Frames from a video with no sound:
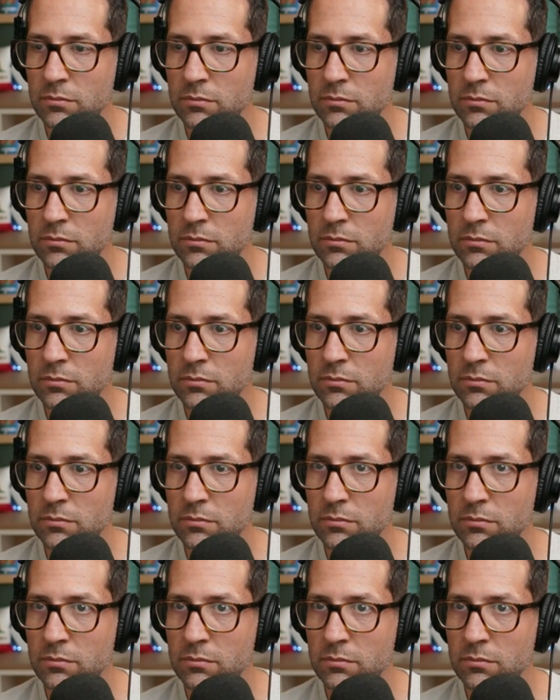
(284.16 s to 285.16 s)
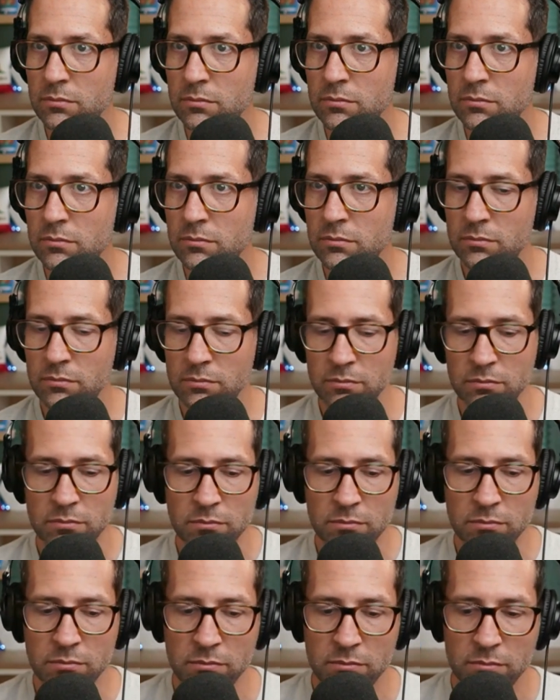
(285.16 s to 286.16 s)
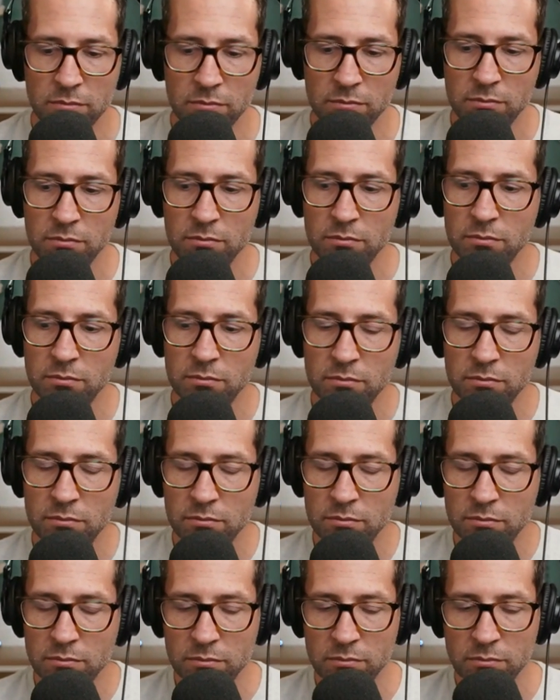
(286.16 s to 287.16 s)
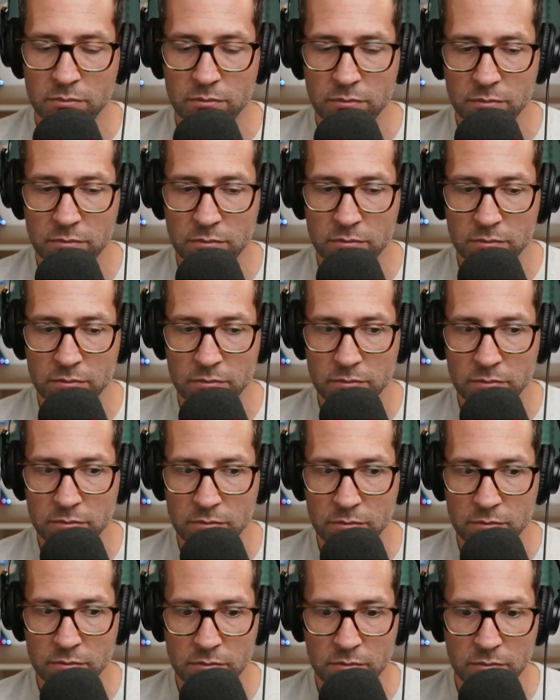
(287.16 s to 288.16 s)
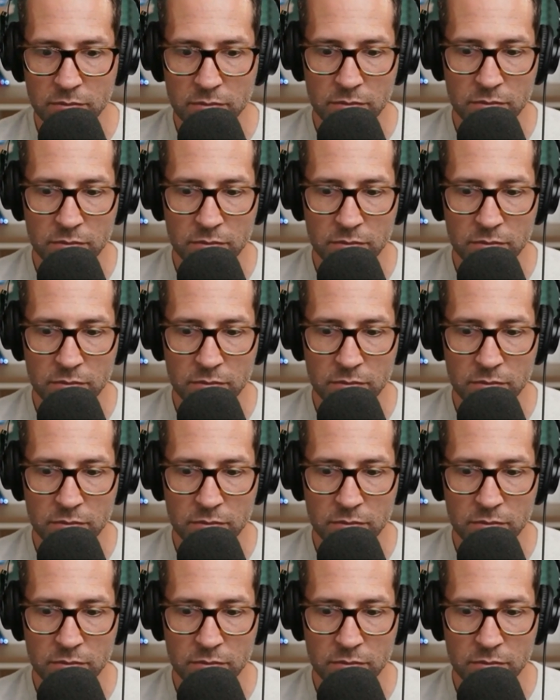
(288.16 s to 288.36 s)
The person shown says nothing.